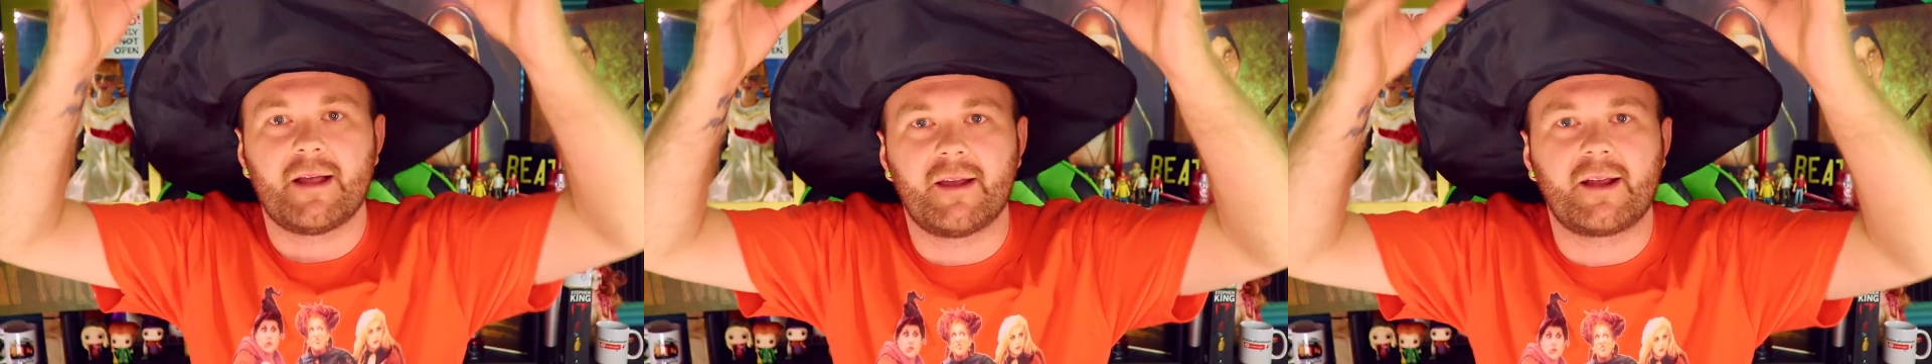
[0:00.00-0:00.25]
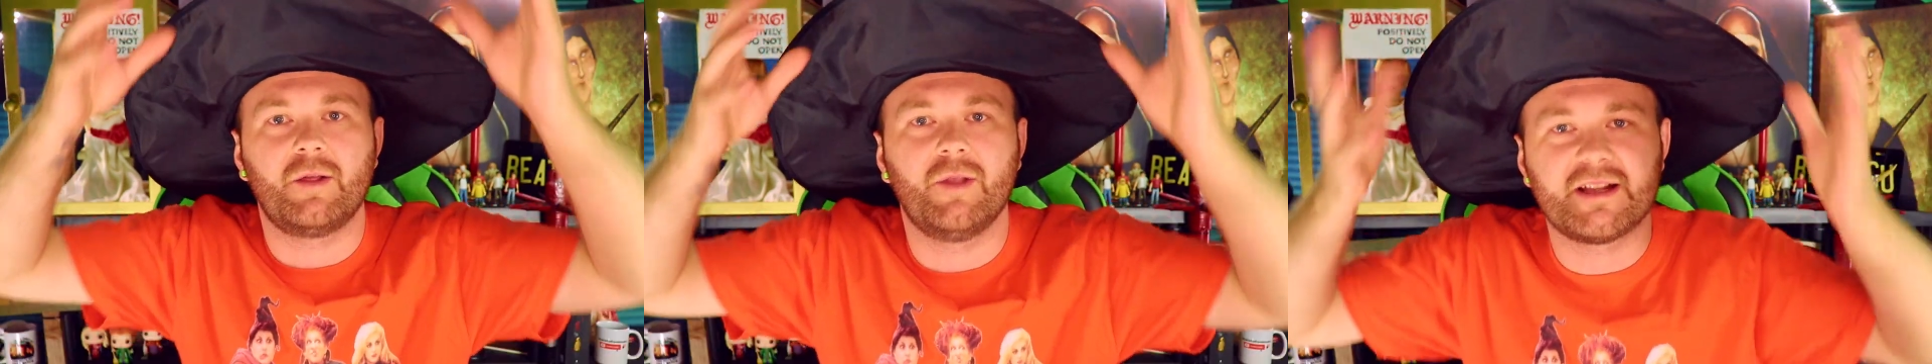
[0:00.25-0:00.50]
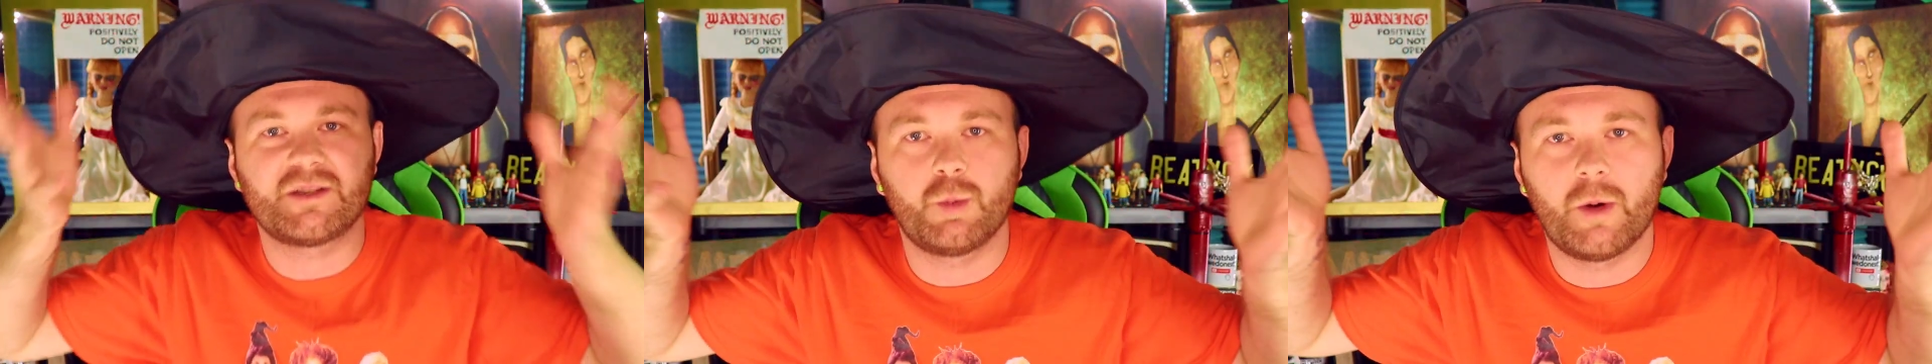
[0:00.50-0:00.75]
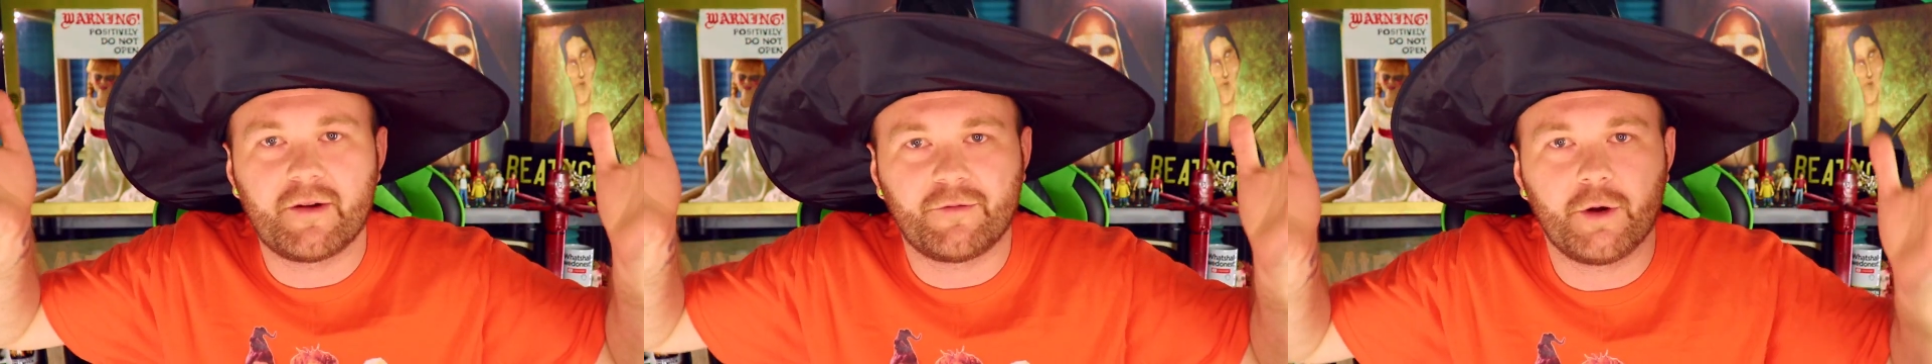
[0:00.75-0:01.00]
that like lets
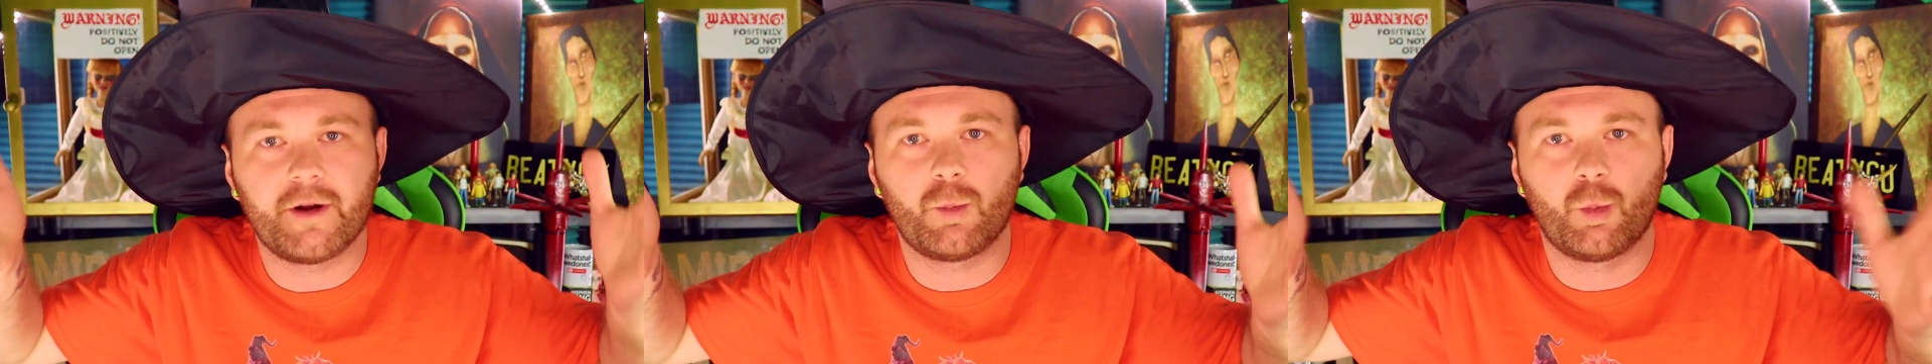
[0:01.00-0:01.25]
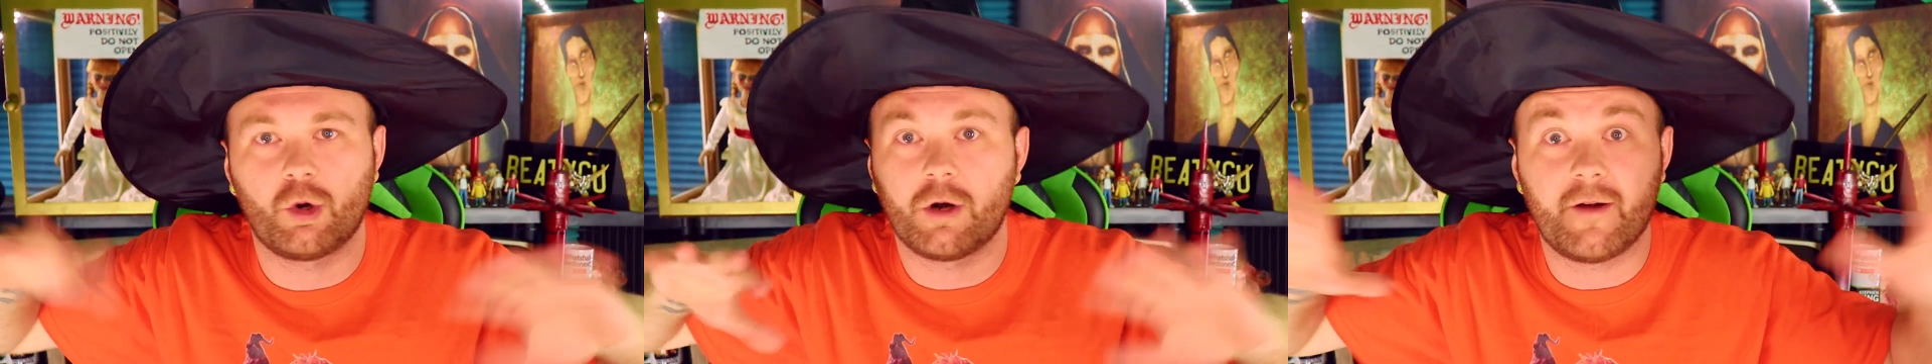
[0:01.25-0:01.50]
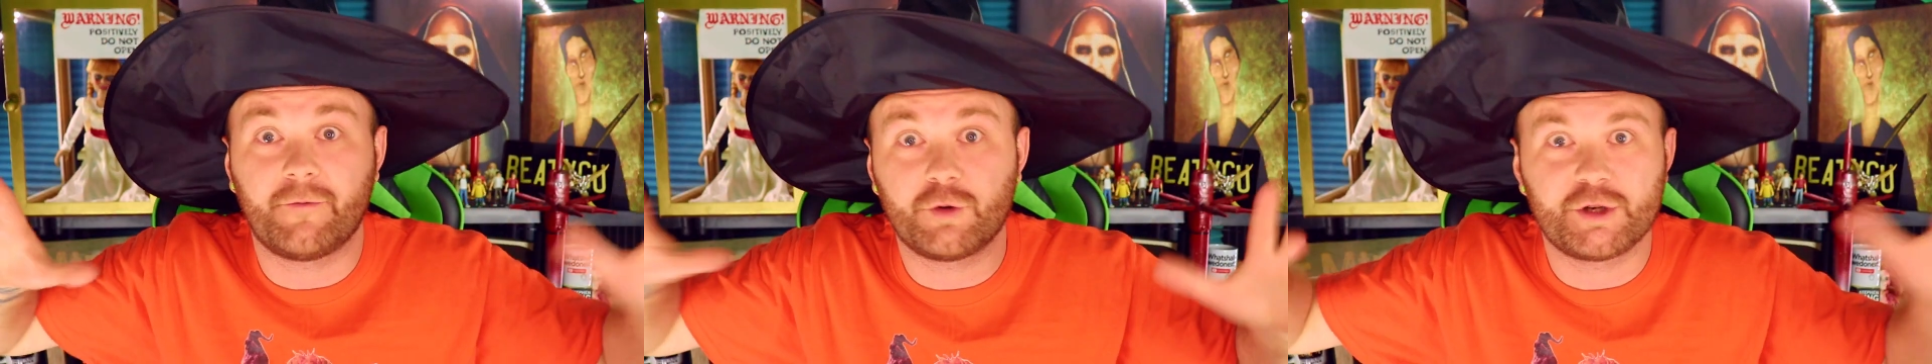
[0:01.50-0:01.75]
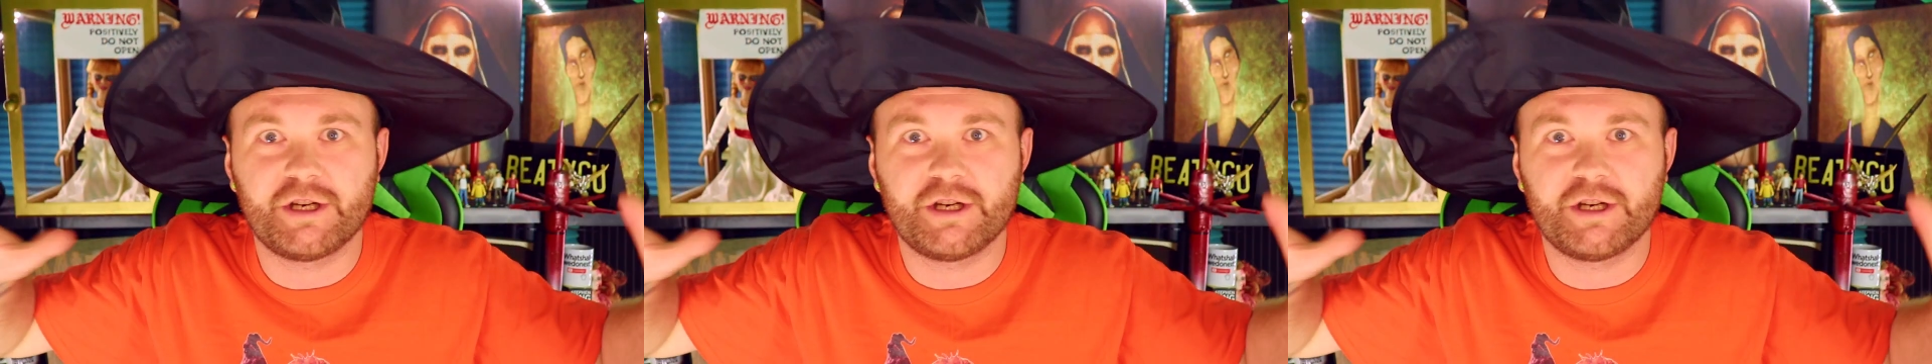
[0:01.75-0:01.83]
Winifred wherever